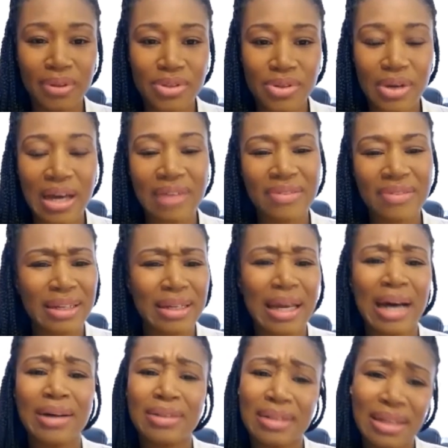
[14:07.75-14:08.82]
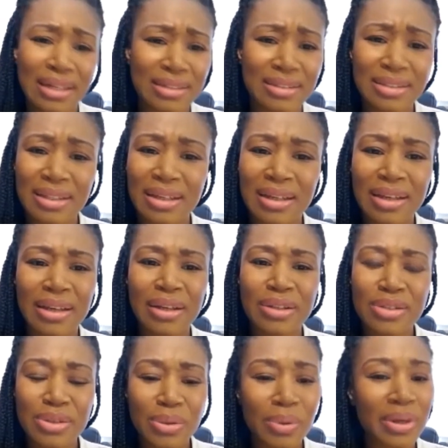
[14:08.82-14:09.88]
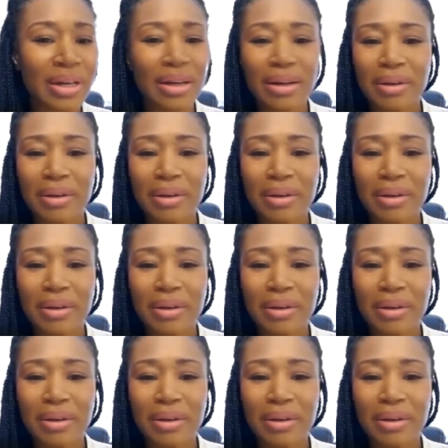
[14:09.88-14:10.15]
So having an outlet to where